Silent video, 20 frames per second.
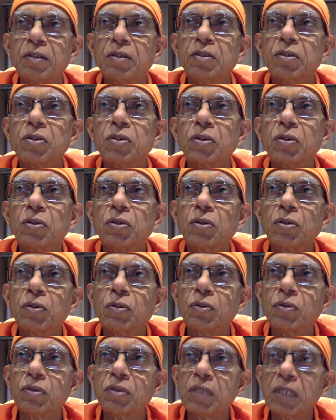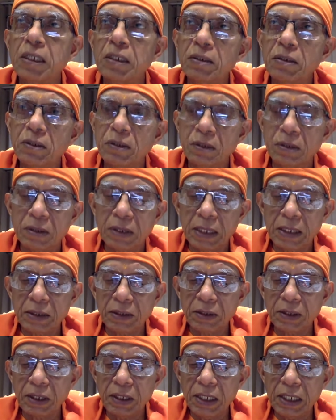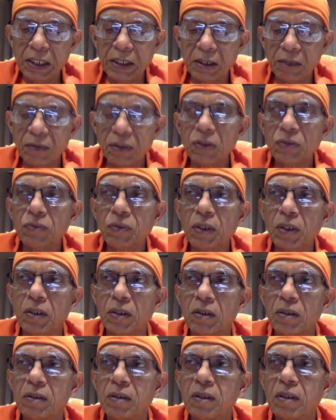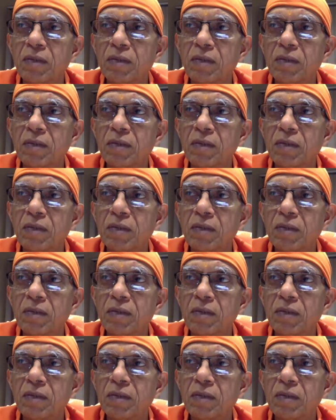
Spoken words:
So that is the nature of this world.